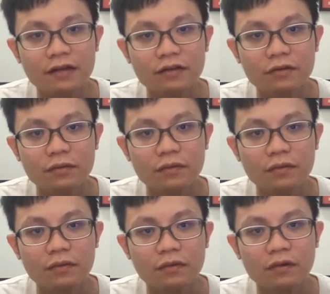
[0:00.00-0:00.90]
loop,
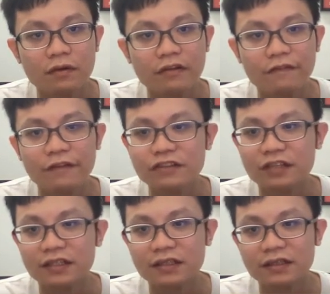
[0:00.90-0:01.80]

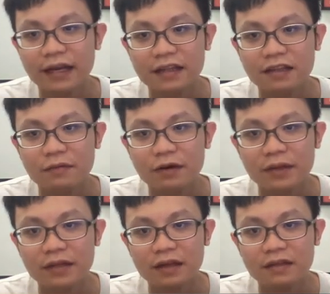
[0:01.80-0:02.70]
refrigerator, and thermometer.